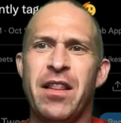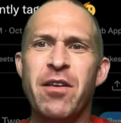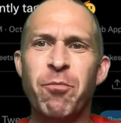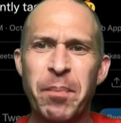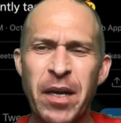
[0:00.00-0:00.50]

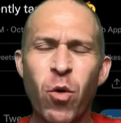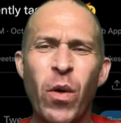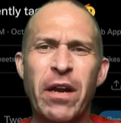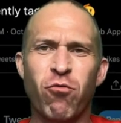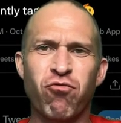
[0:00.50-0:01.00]
the
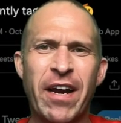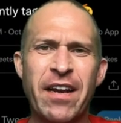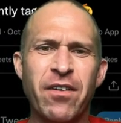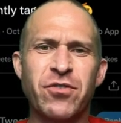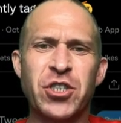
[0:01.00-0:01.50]
Bitcoin
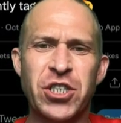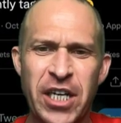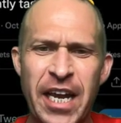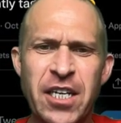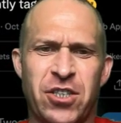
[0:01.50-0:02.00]
rate of
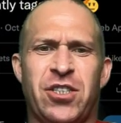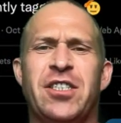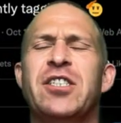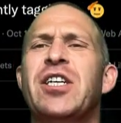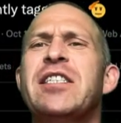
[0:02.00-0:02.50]
change,
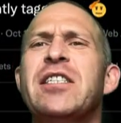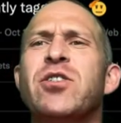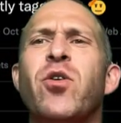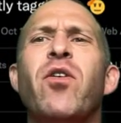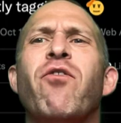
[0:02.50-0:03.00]
suggesting
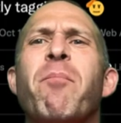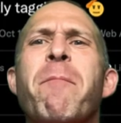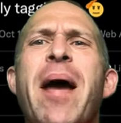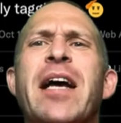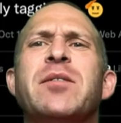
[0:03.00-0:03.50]
zone of
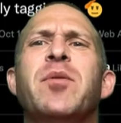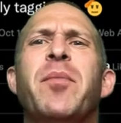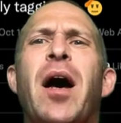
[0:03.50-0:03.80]
maximum